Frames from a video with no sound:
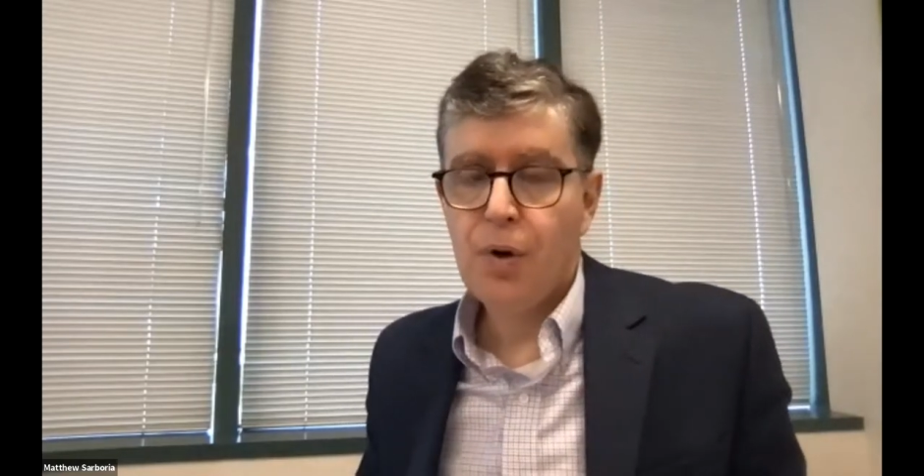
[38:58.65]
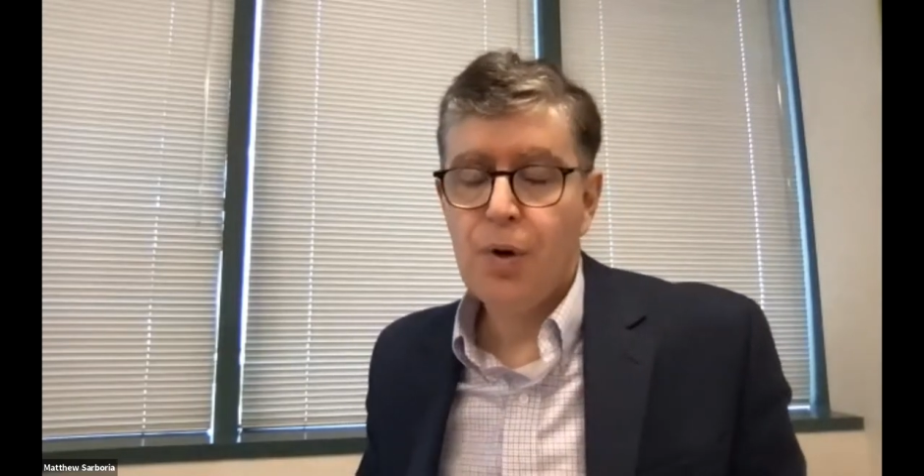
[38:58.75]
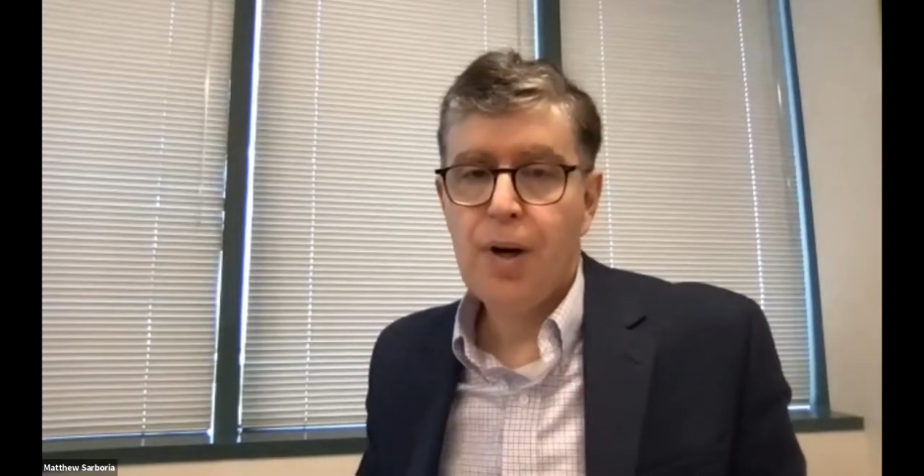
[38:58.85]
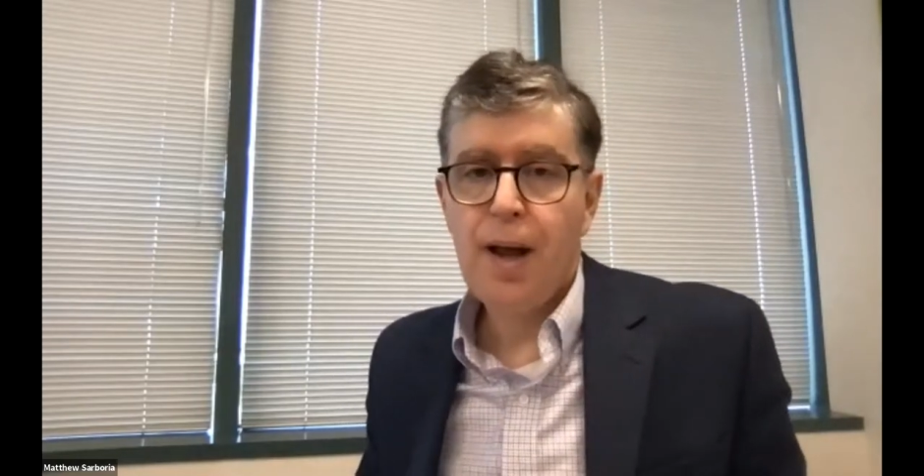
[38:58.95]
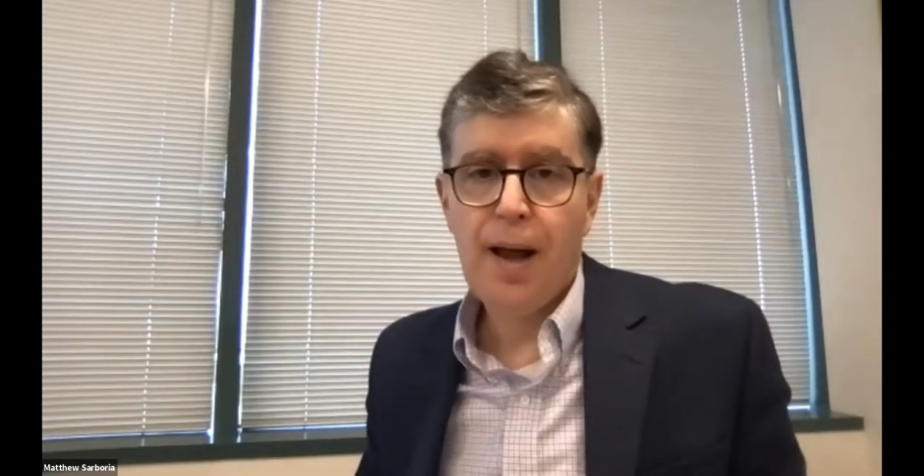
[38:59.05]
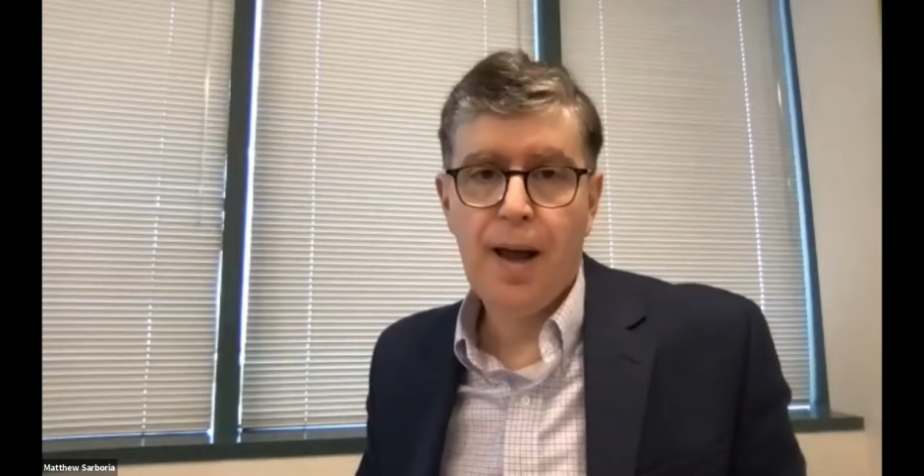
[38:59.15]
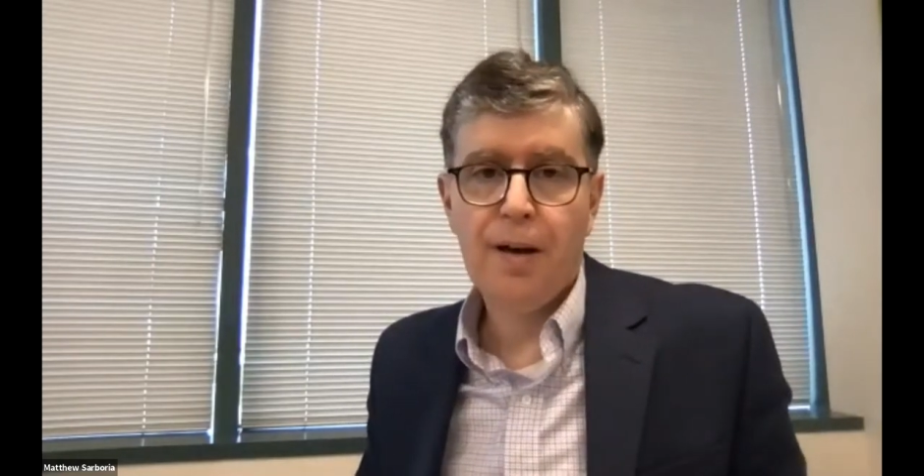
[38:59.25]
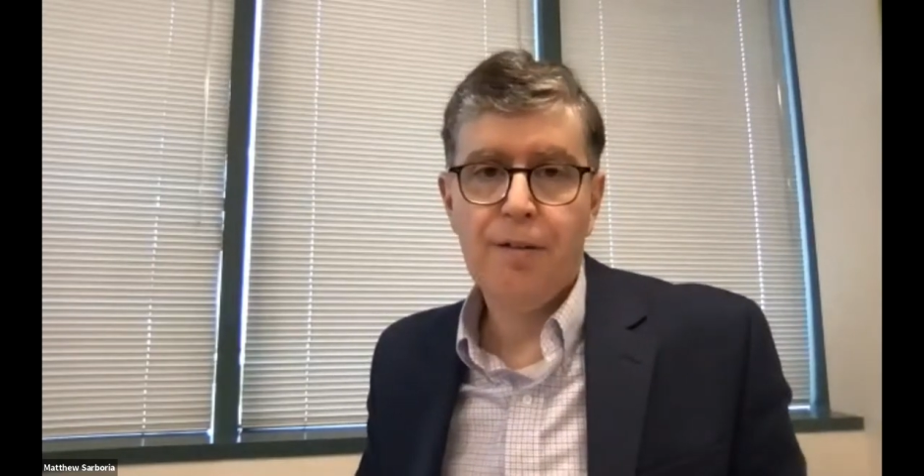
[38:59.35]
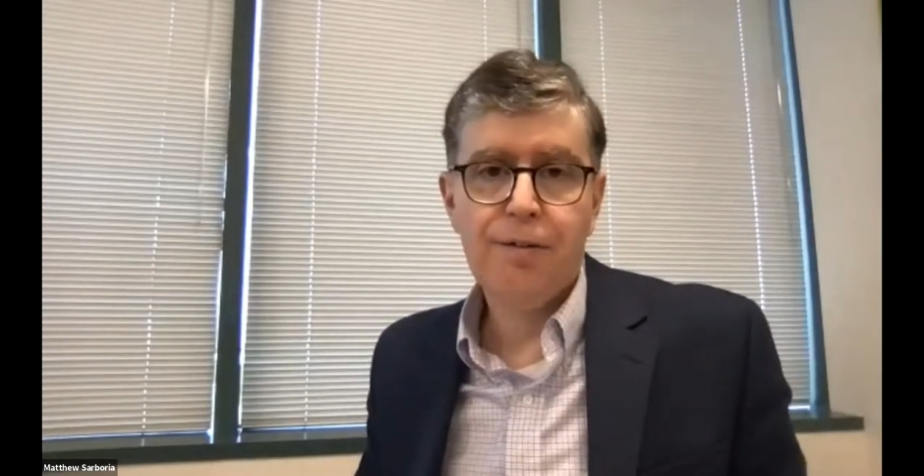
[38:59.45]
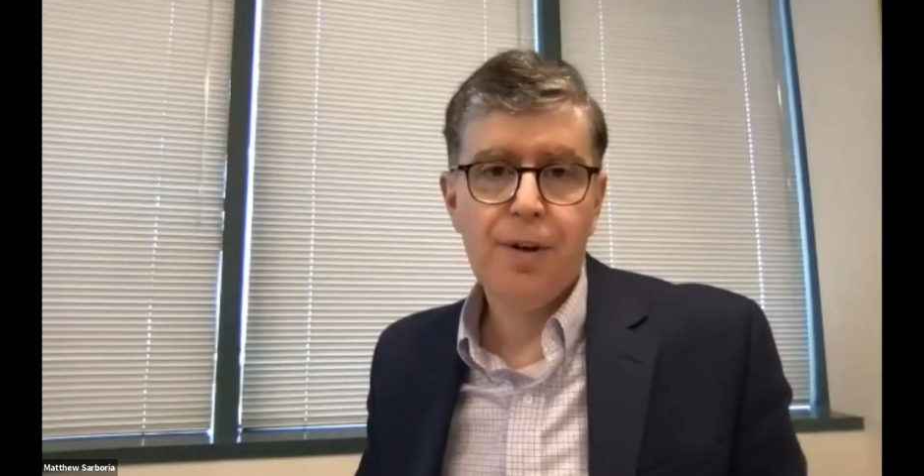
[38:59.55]
could
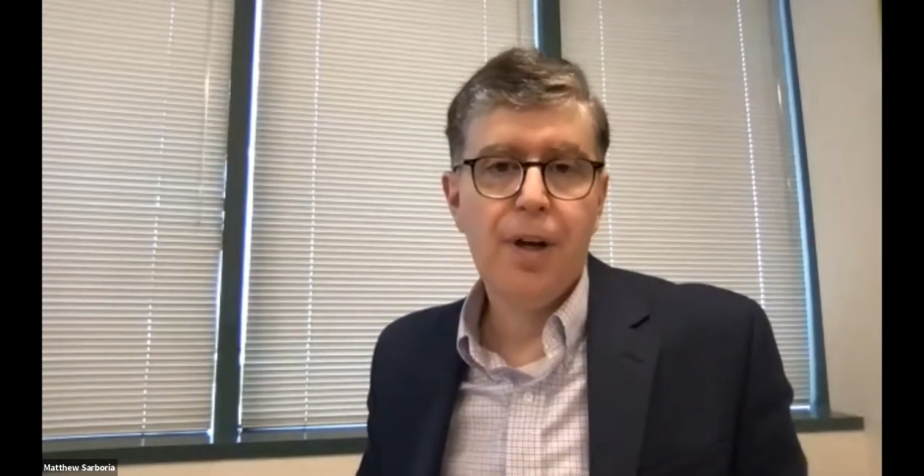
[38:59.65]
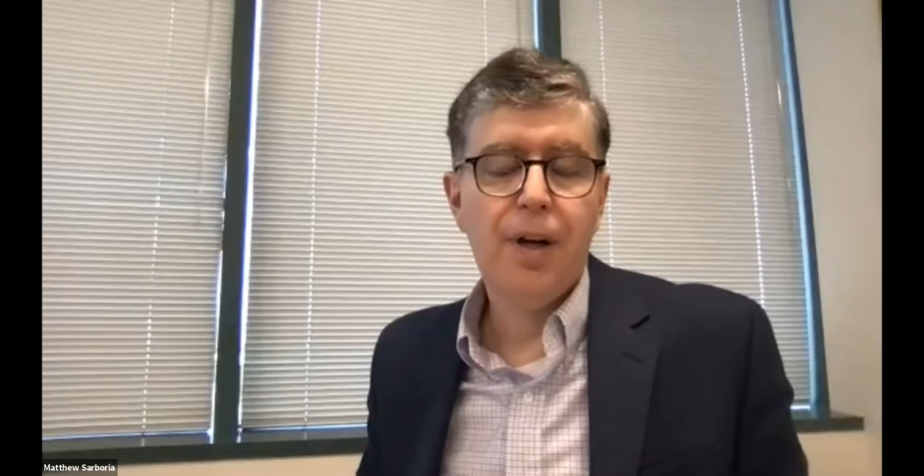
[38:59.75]
have